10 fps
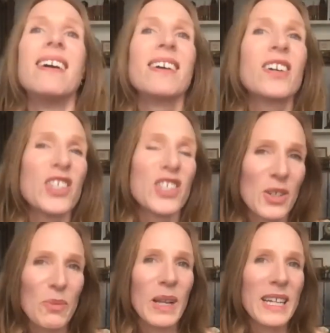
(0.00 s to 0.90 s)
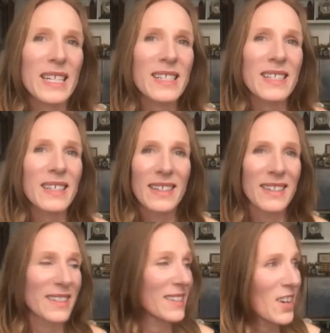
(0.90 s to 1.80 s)
could you please
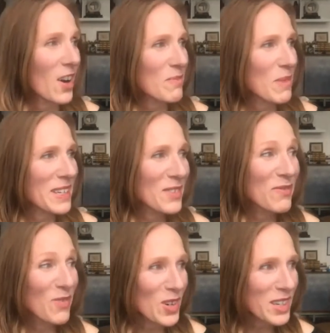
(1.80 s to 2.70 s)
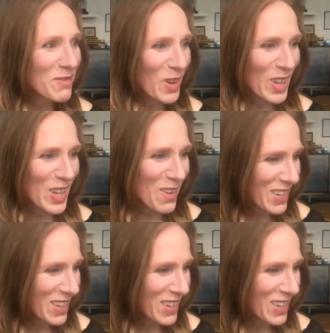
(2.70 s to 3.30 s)
not make your fork fall off?